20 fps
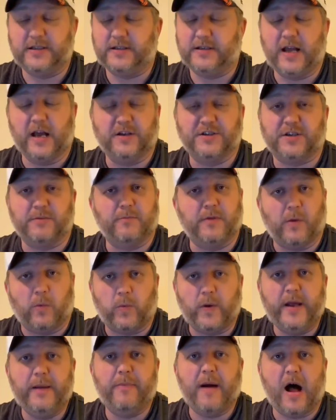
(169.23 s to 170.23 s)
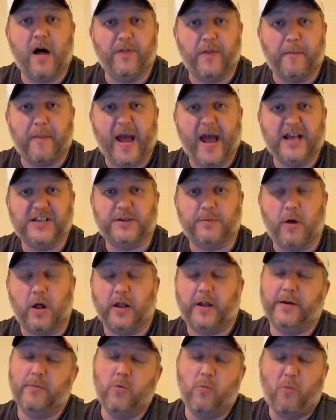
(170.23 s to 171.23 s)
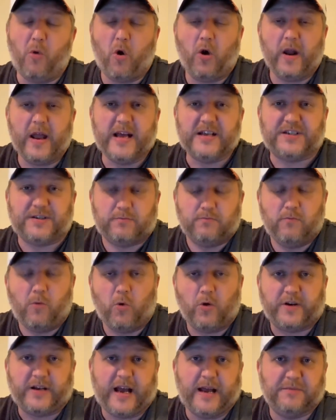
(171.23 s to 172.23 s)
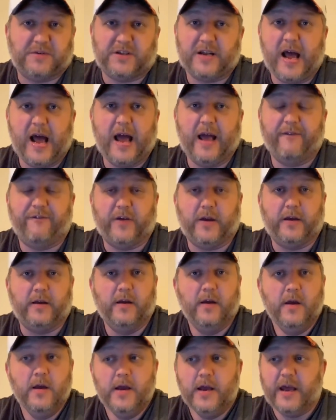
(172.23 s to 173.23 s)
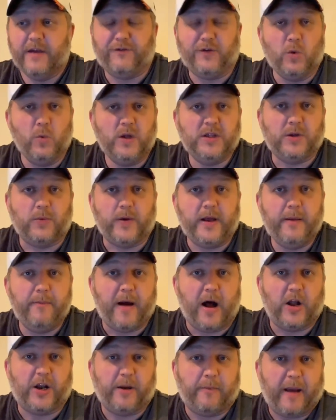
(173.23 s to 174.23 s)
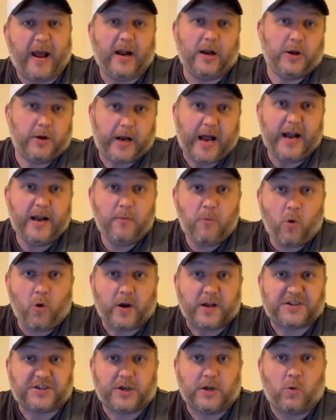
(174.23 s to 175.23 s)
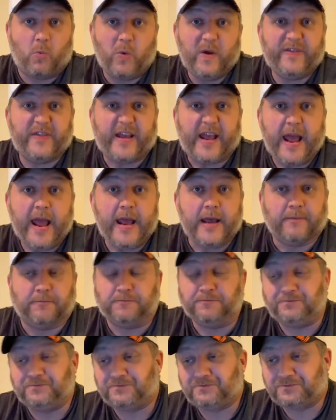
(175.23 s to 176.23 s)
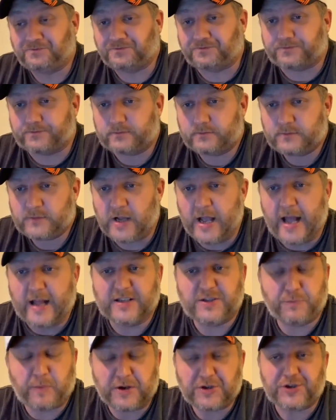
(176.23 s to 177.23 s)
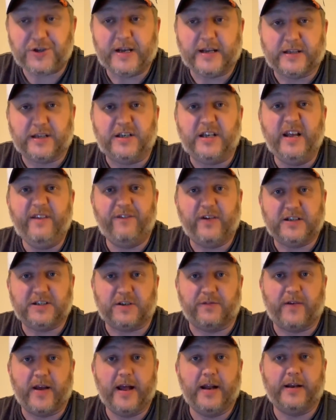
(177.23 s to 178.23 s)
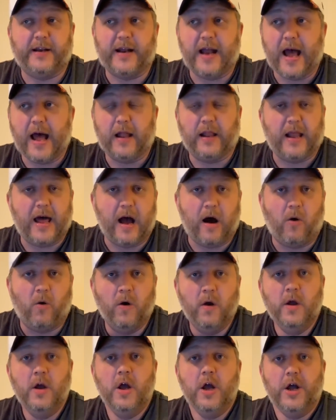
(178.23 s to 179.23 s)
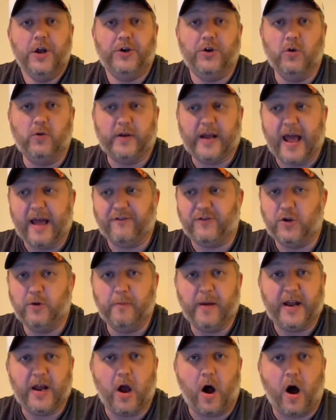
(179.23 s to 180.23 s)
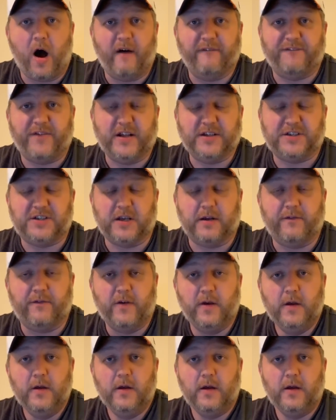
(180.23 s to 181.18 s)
tells him to rebound the basketball, and more or less, more times not, if you win the rebounding battle, you're kind of more or less going to win the game, especially on the defensive end, and not allow Duke to have too many offensive